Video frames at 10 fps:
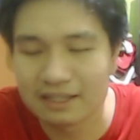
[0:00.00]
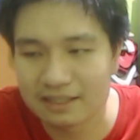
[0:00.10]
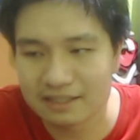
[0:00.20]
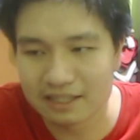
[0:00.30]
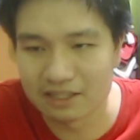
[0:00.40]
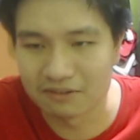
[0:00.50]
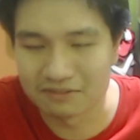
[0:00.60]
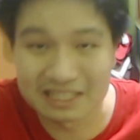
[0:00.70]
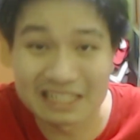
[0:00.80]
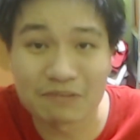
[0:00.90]
you know,
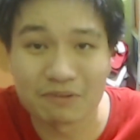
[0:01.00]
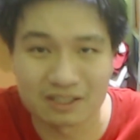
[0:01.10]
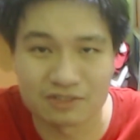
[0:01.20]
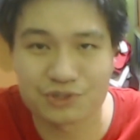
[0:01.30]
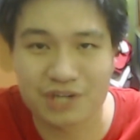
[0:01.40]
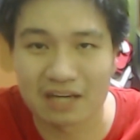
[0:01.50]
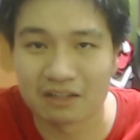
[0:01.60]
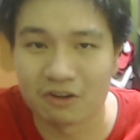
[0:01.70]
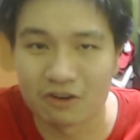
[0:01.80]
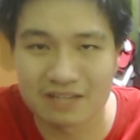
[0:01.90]
dealing with her
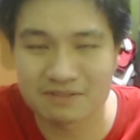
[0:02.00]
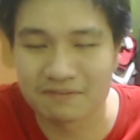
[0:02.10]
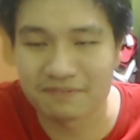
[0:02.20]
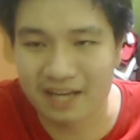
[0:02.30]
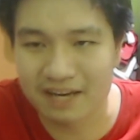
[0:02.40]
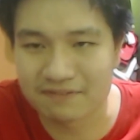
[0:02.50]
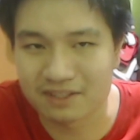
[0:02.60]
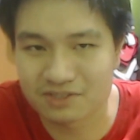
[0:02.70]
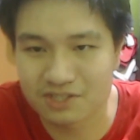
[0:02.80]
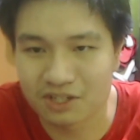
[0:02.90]
channel or sfmfnaf, you
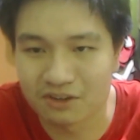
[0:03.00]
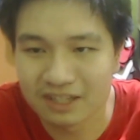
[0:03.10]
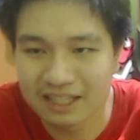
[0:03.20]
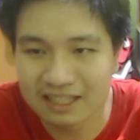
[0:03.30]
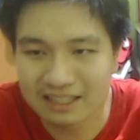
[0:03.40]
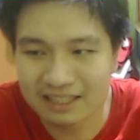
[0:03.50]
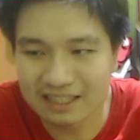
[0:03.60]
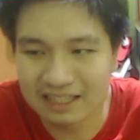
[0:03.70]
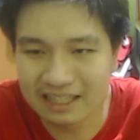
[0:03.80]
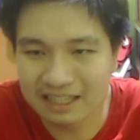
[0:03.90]
know. So
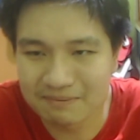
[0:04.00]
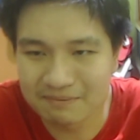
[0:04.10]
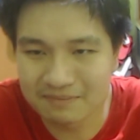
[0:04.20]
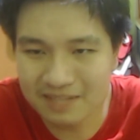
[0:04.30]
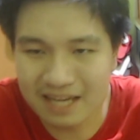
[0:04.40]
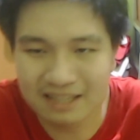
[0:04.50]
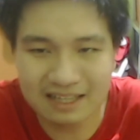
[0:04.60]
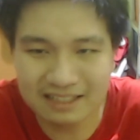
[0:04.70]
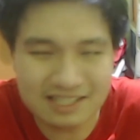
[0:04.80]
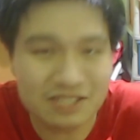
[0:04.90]

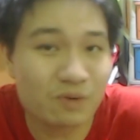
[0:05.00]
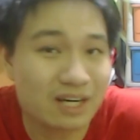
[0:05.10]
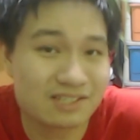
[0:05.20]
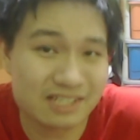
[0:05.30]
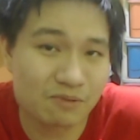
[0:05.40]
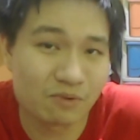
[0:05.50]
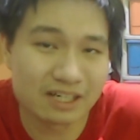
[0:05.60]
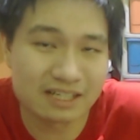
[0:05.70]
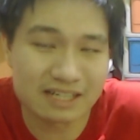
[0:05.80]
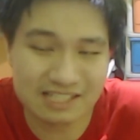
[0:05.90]
yeah, let's just wait and see
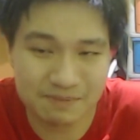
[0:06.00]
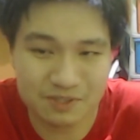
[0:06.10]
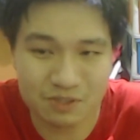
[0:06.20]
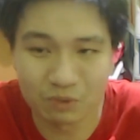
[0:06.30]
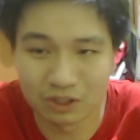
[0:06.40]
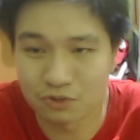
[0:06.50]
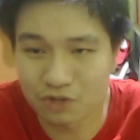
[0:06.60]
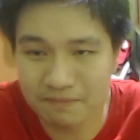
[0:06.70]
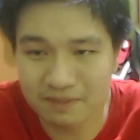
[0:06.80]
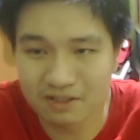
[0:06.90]
when the next episode will
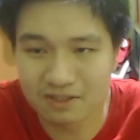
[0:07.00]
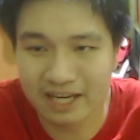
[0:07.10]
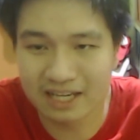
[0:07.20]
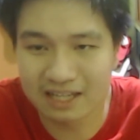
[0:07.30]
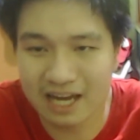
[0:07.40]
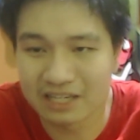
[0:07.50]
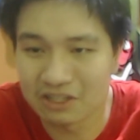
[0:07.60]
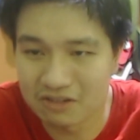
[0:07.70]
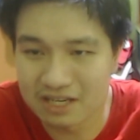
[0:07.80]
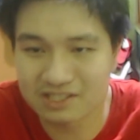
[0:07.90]
drop, you know. And I
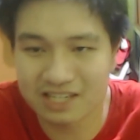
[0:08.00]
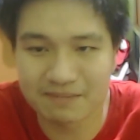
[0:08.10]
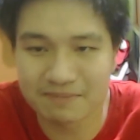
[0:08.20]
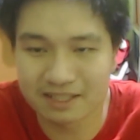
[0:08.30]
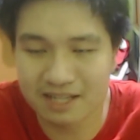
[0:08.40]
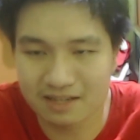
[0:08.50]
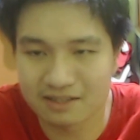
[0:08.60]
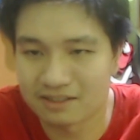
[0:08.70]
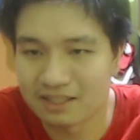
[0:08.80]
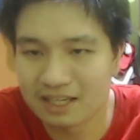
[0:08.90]
know there's gonna be another